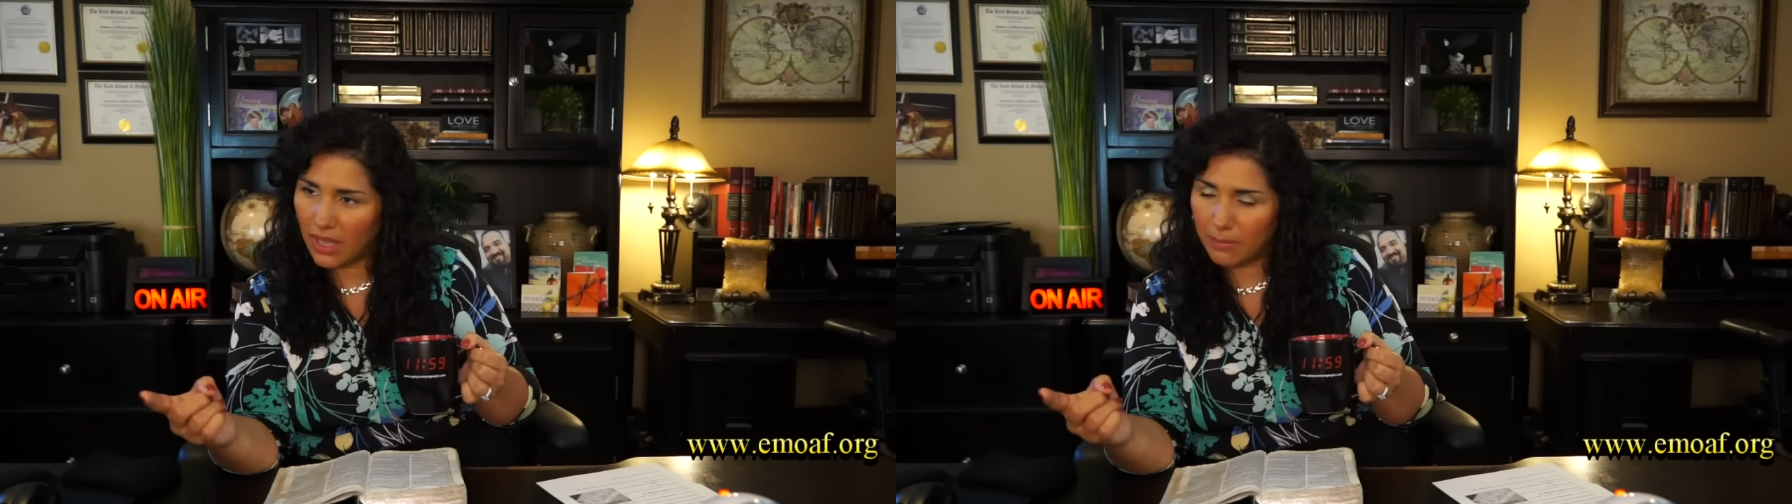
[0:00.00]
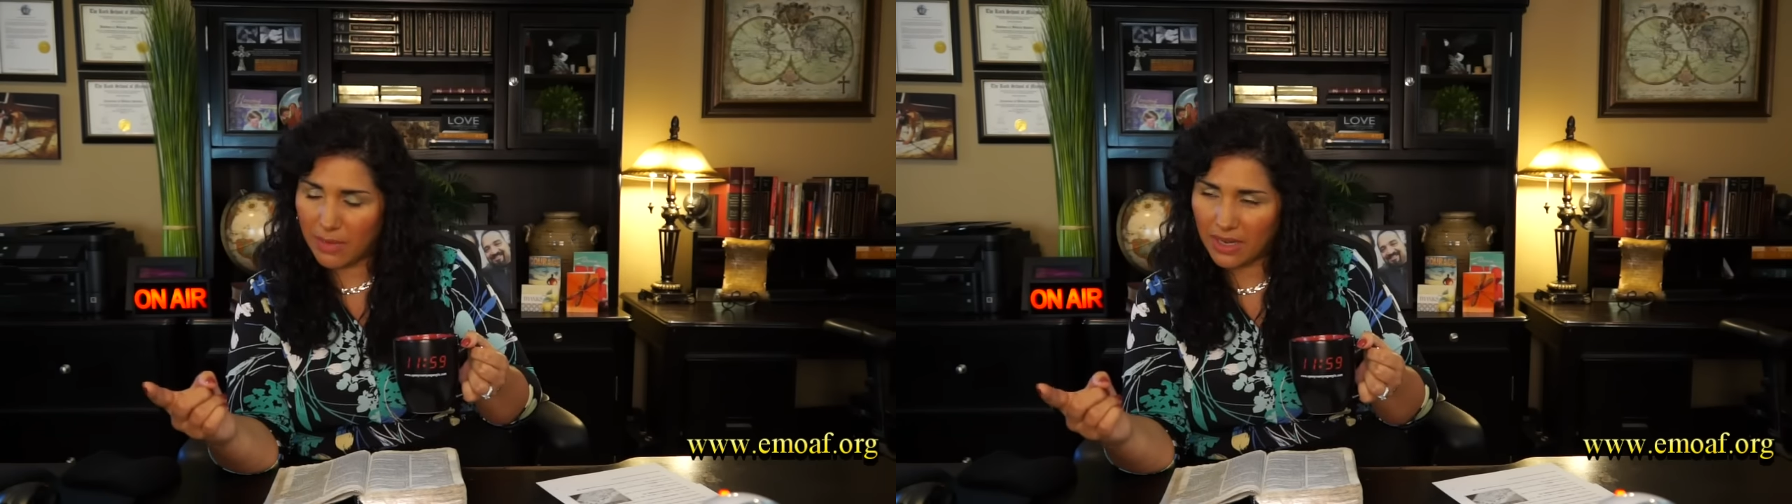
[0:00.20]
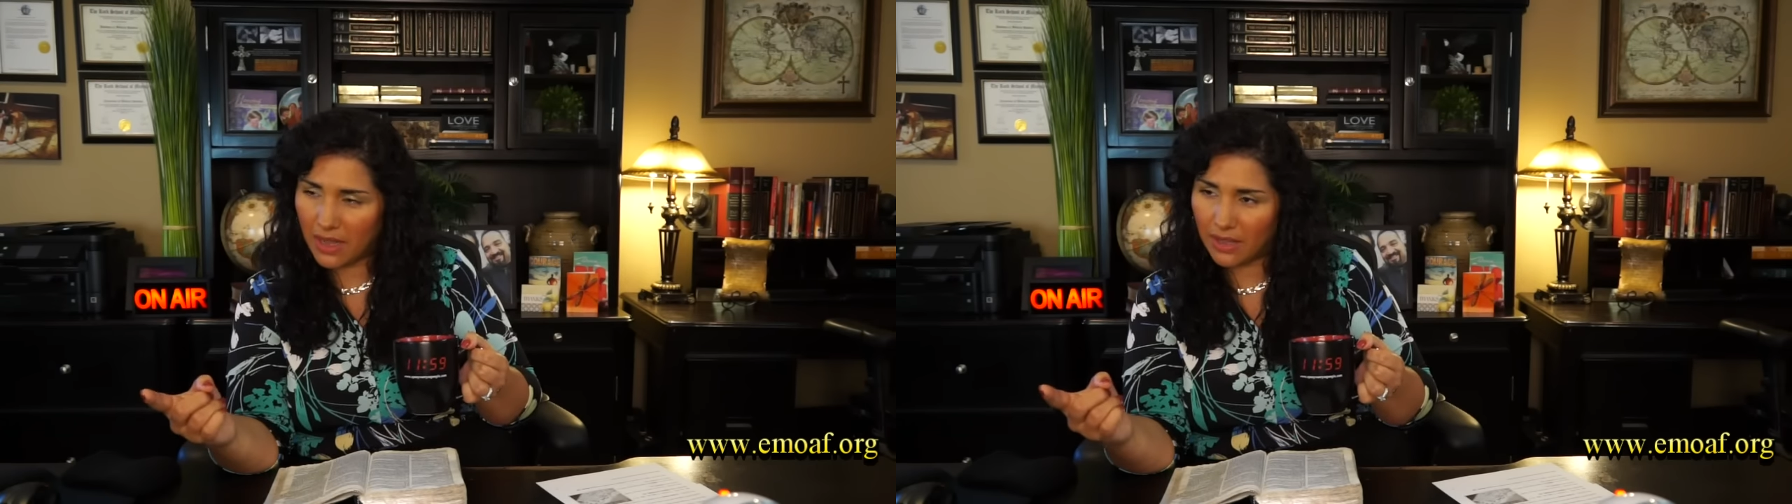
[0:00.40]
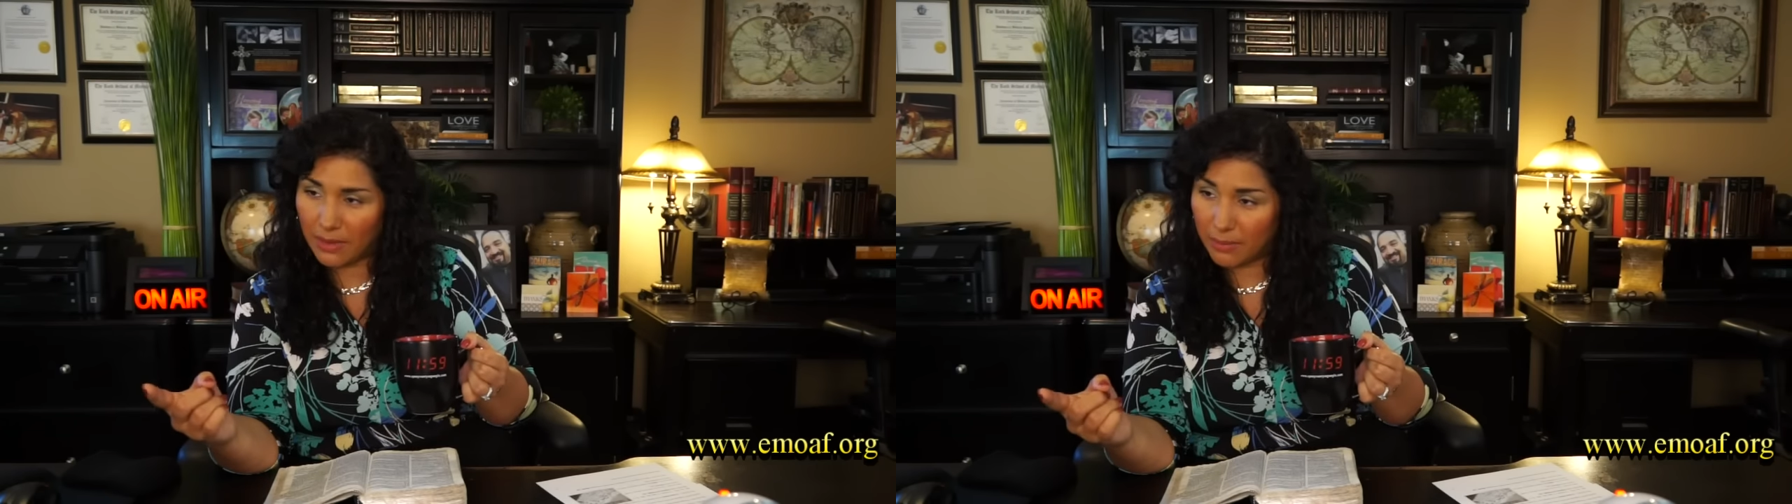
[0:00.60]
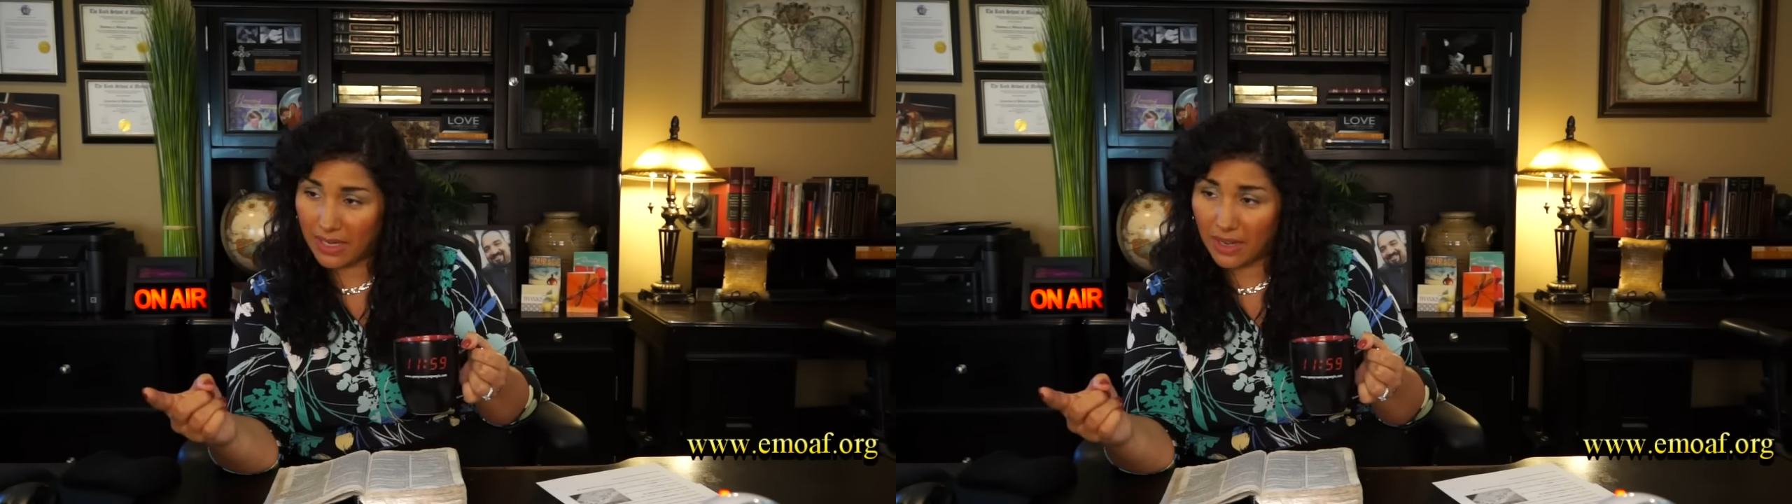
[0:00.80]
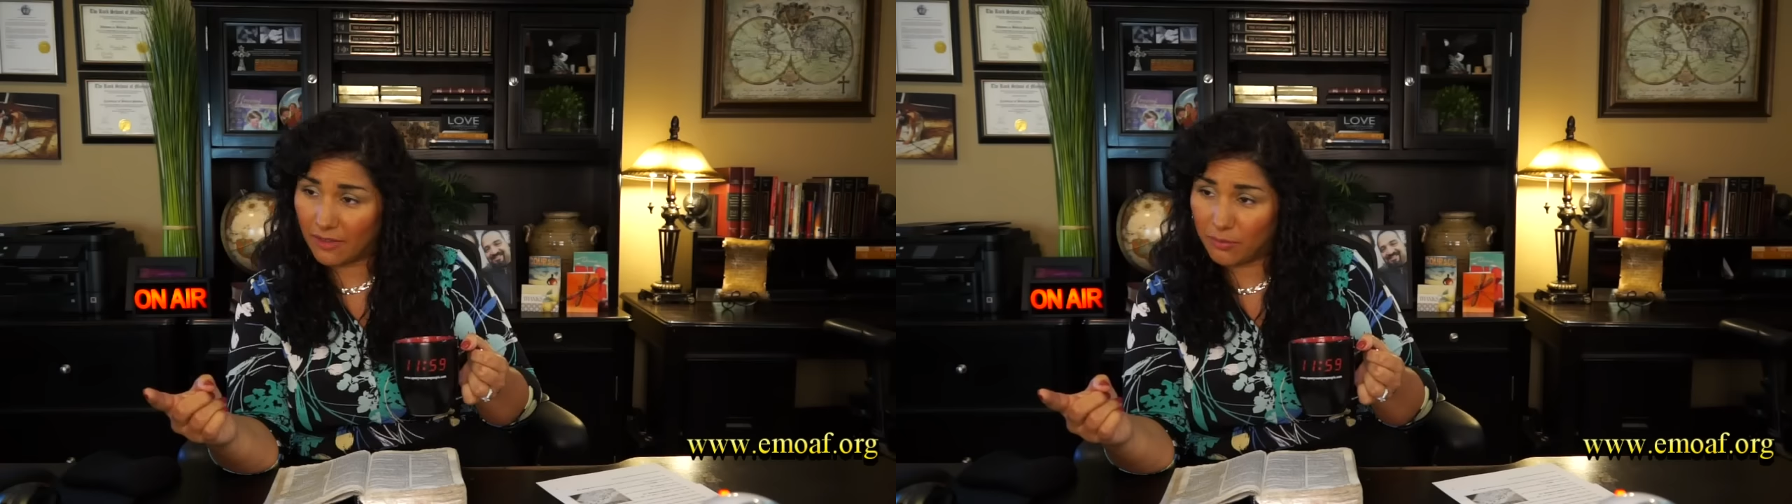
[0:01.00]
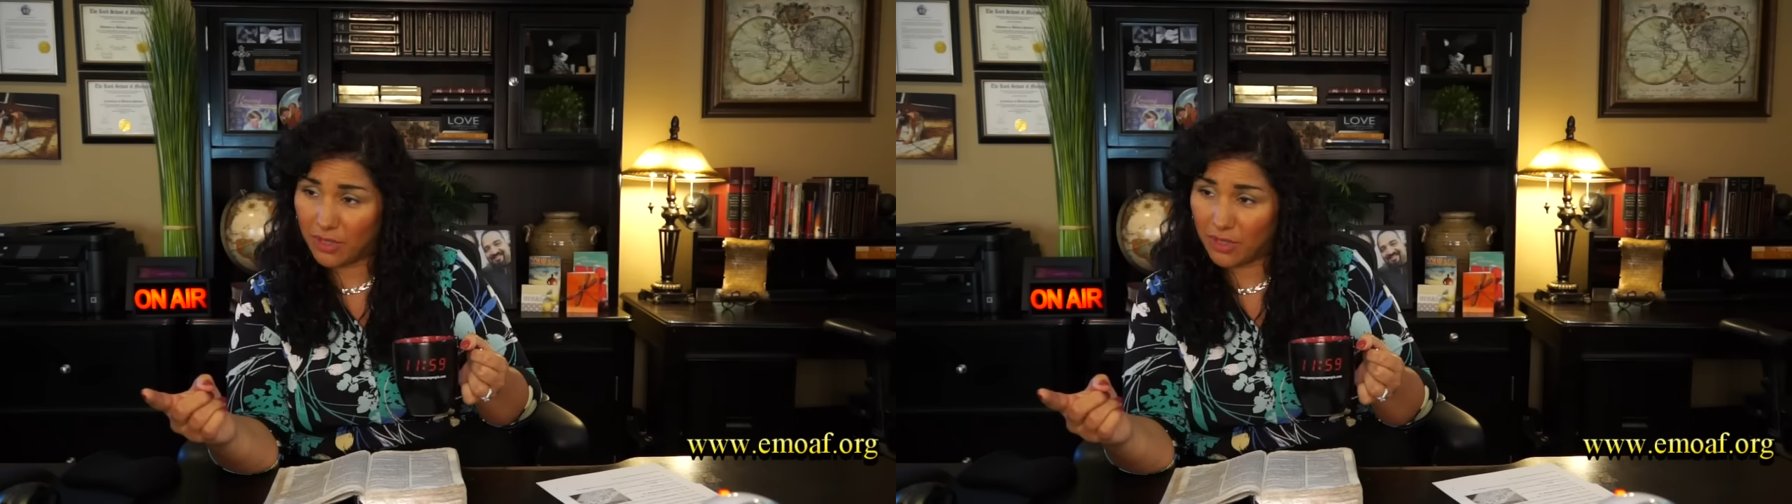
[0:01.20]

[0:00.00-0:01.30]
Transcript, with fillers: It may not it may not have